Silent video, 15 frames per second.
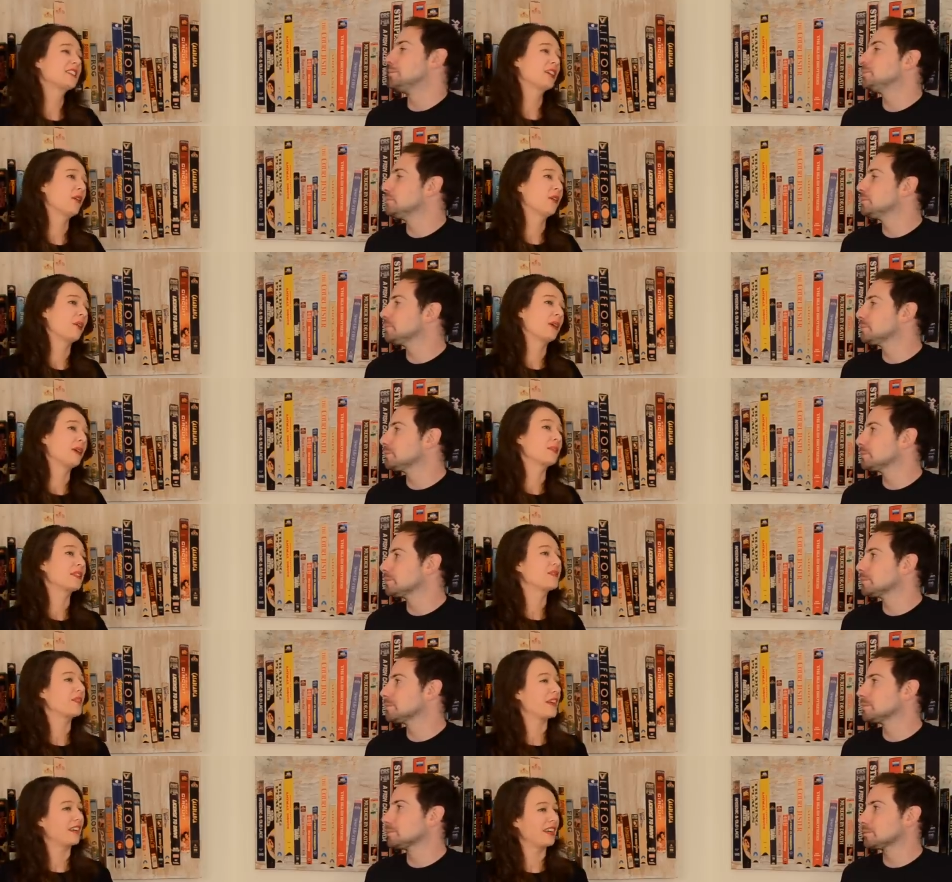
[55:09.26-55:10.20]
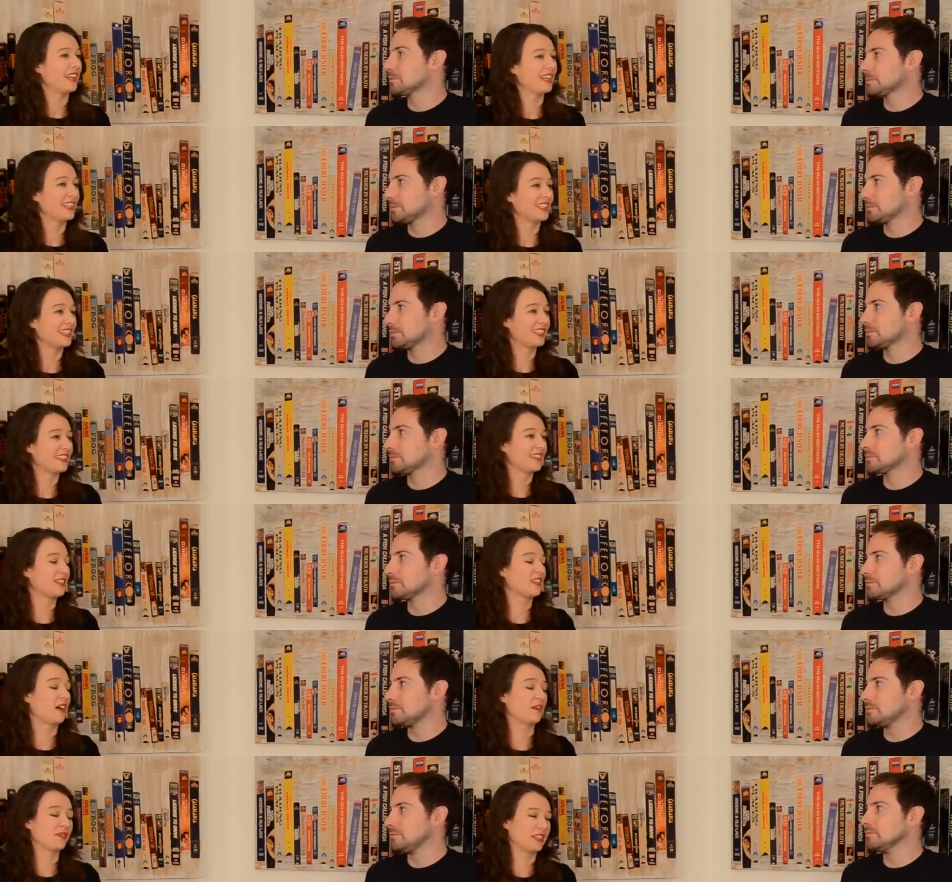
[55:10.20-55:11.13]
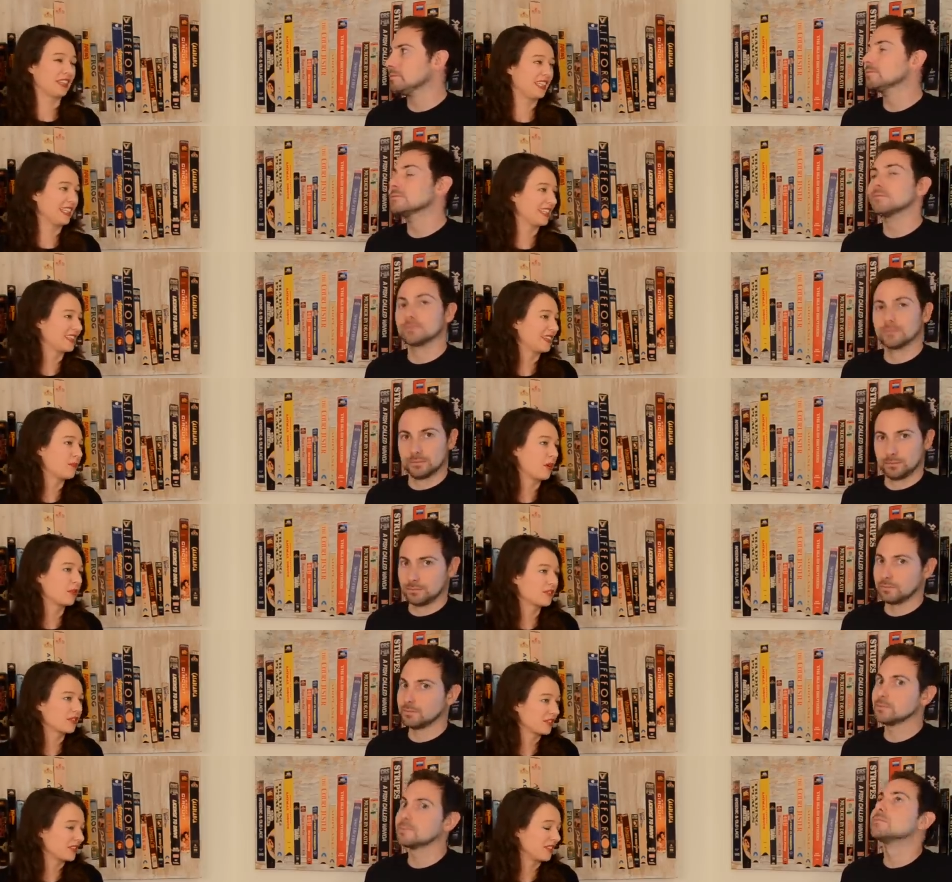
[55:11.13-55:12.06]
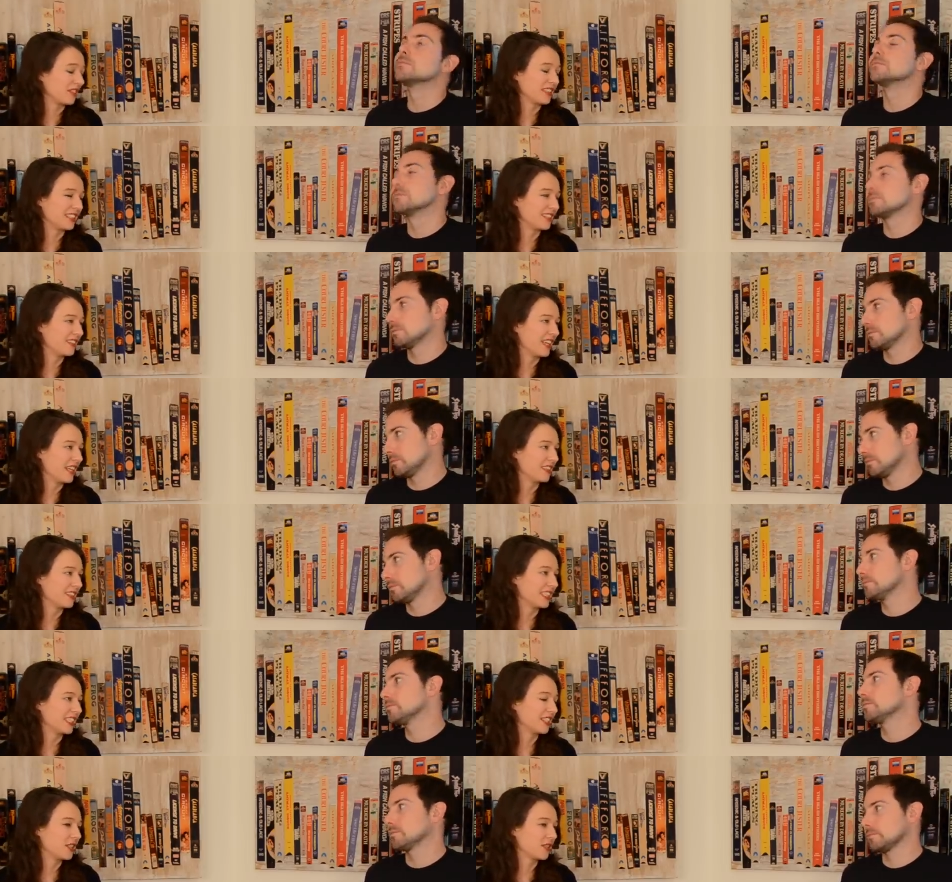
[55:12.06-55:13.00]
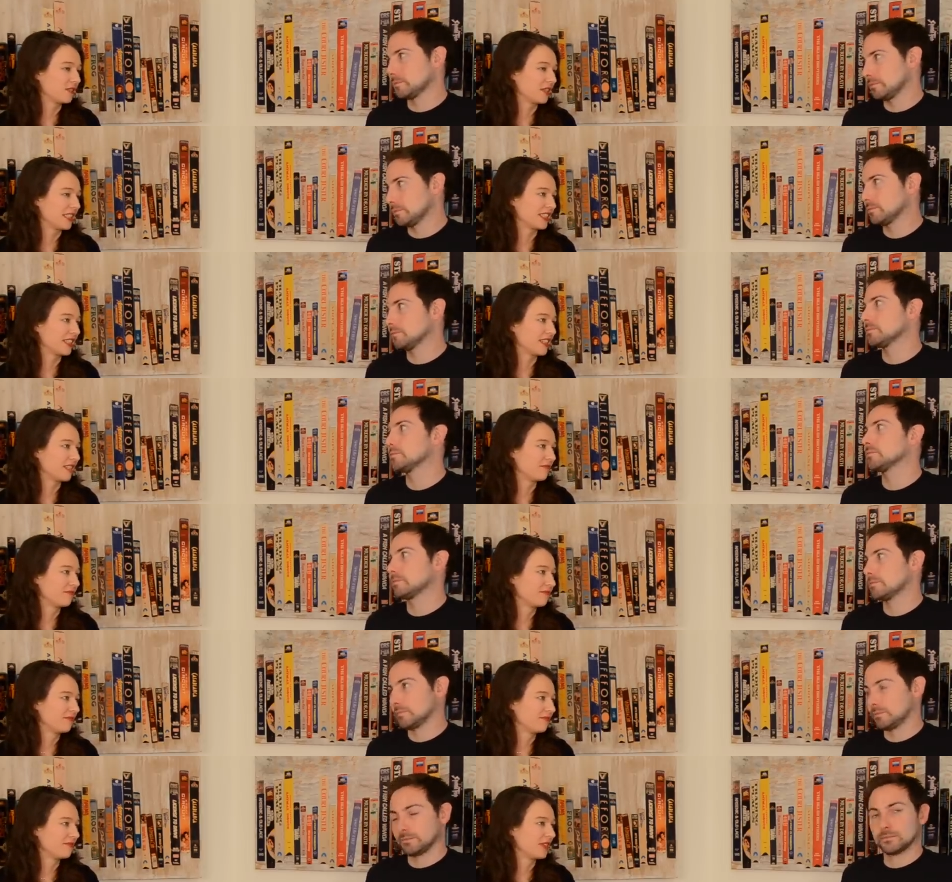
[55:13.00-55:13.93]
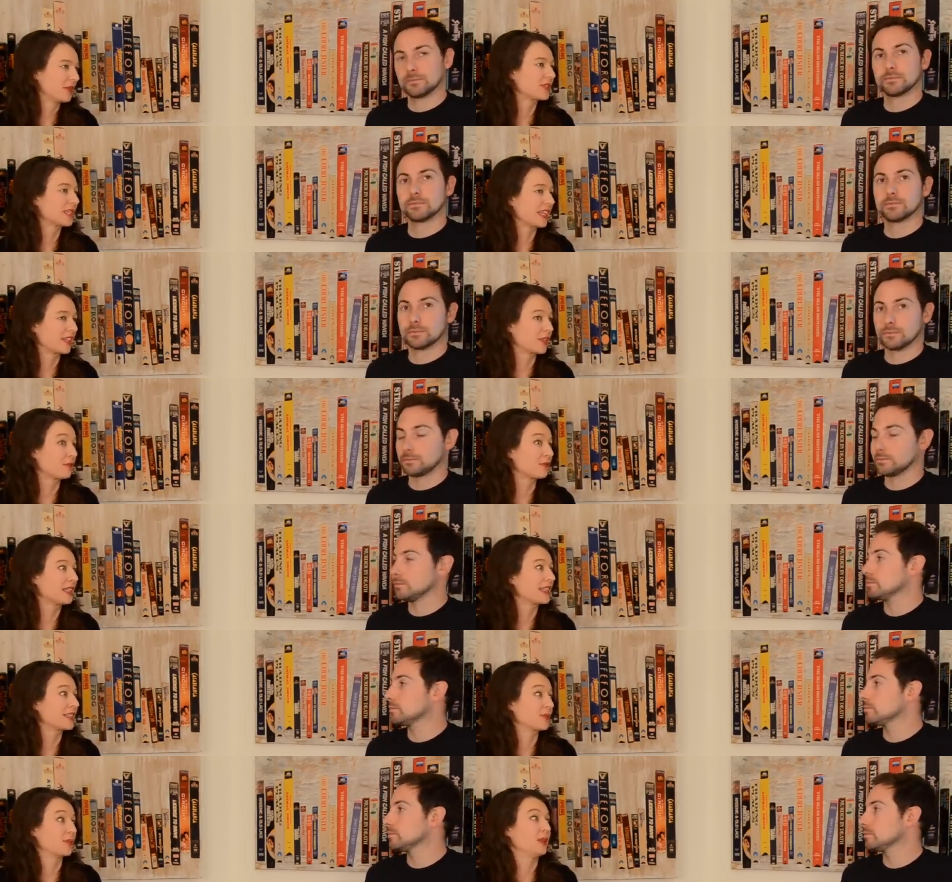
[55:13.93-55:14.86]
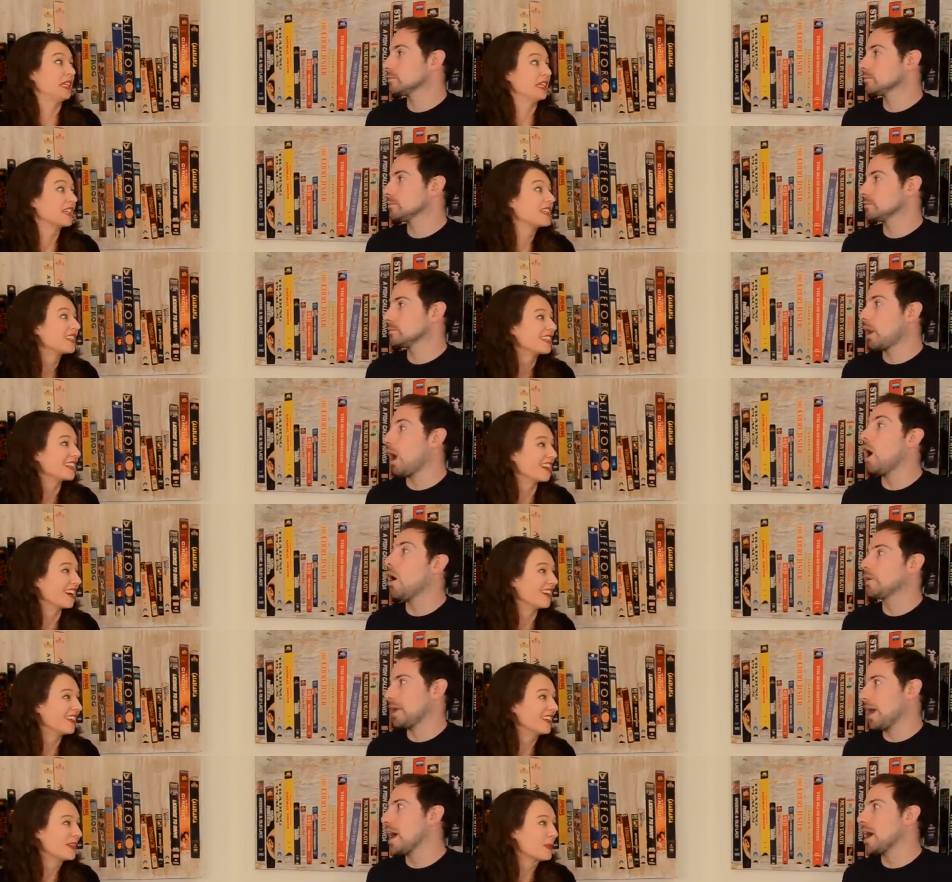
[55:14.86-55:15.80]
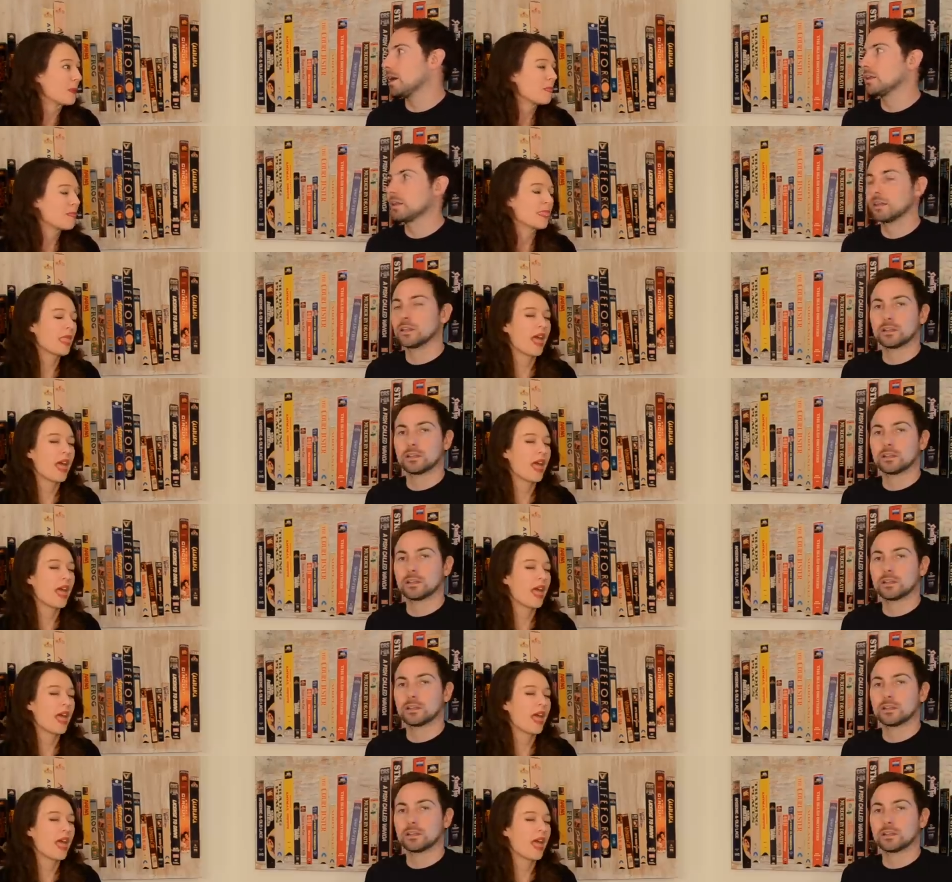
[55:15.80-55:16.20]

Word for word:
Speaker 1: So it was very lovely and emotional, and and Eureka. It was like Eureka's week. You oh, know? Oh yeah.